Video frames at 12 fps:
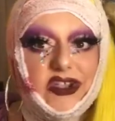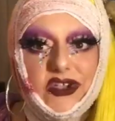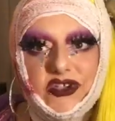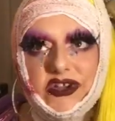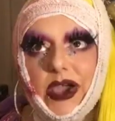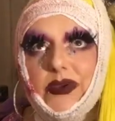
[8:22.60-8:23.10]

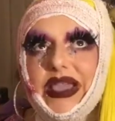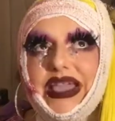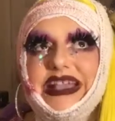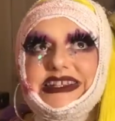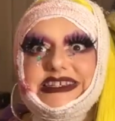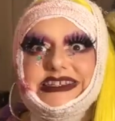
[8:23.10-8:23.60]
You know,
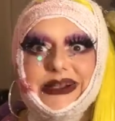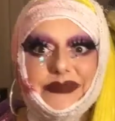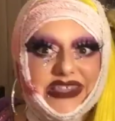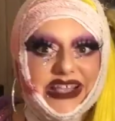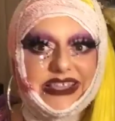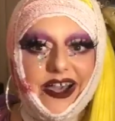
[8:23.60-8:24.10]
it's
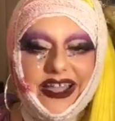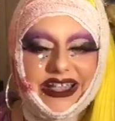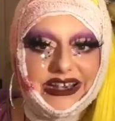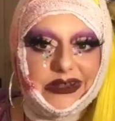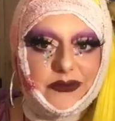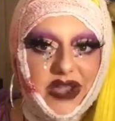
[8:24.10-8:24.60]
something that I
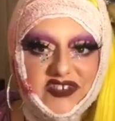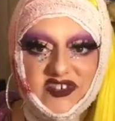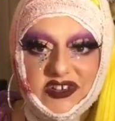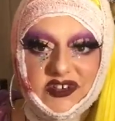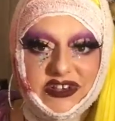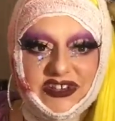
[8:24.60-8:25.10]
can
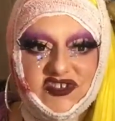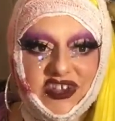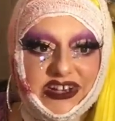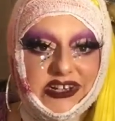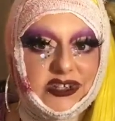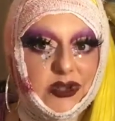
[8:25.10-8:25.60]
imagine Kris
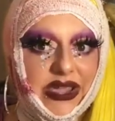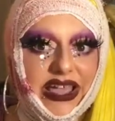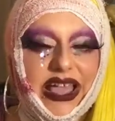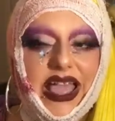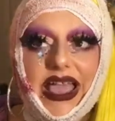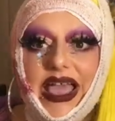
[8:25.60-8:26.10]
Jenner
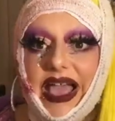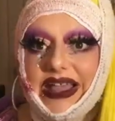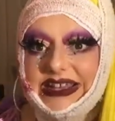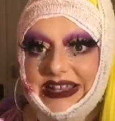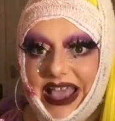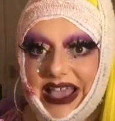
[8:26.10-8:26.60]
doing.
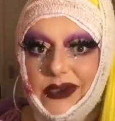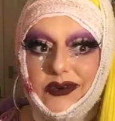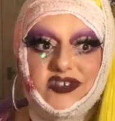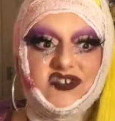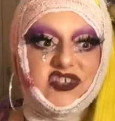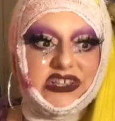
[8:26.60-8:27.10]
And now
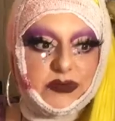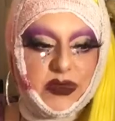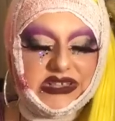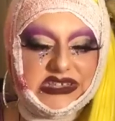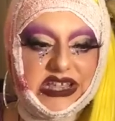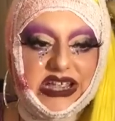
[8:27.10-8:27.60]
she's
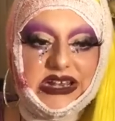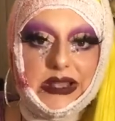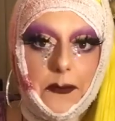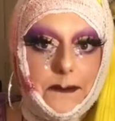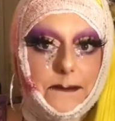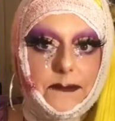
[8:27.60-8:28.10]
been seen
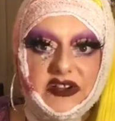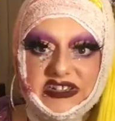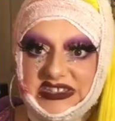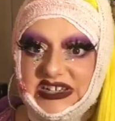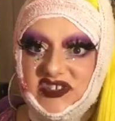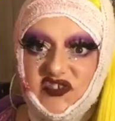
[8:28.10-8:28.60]

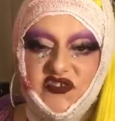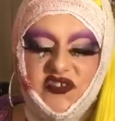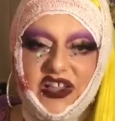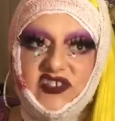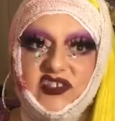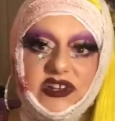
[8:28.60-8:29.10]
British
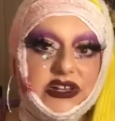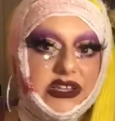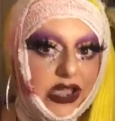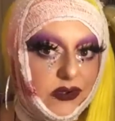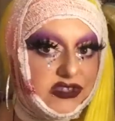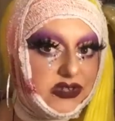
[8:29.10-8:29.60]
Fashion
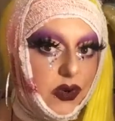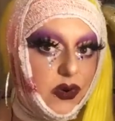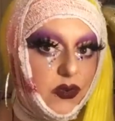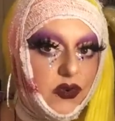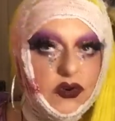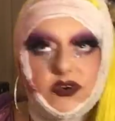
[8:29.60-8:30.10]
Council
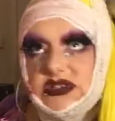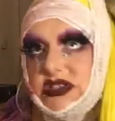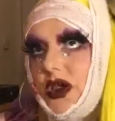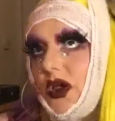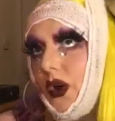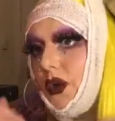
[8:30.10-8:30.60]
Awards,
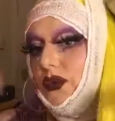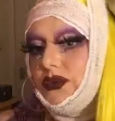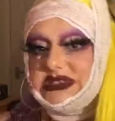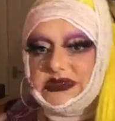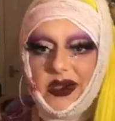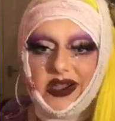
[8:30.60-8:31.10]
all
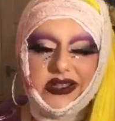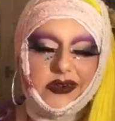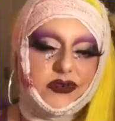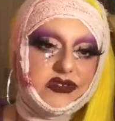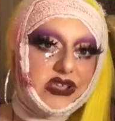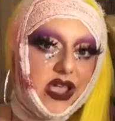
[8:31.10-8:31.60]

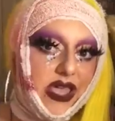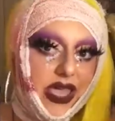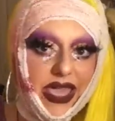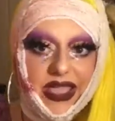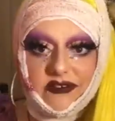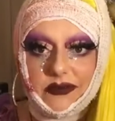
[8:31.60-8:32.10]
smiles,
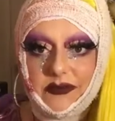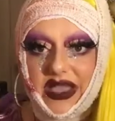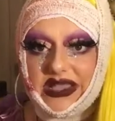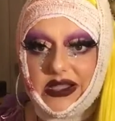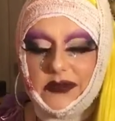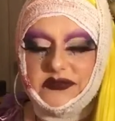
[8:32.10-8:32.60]
hair and
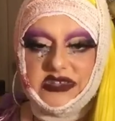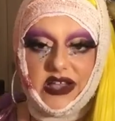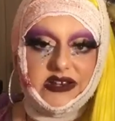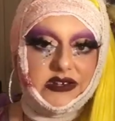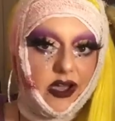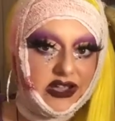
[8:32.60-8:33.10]
makeup
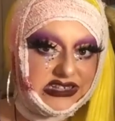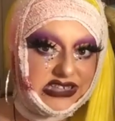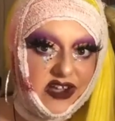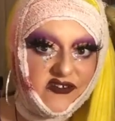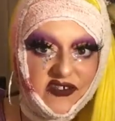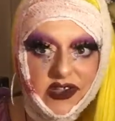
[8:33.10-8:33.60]
done, nice
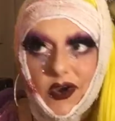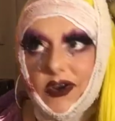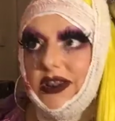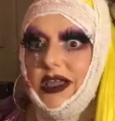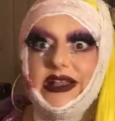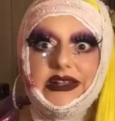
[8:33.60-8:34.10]
outfit
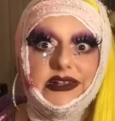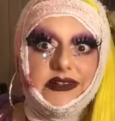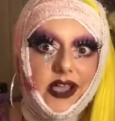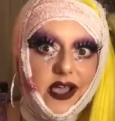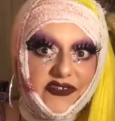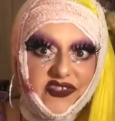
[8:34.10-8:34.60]
on, like
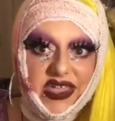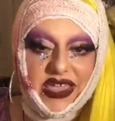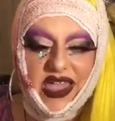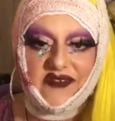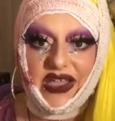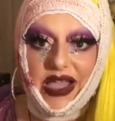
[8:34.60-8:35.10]
nothing
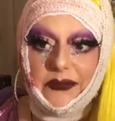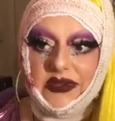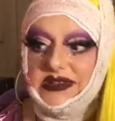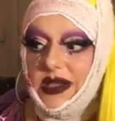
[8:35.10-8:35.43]
ever happened.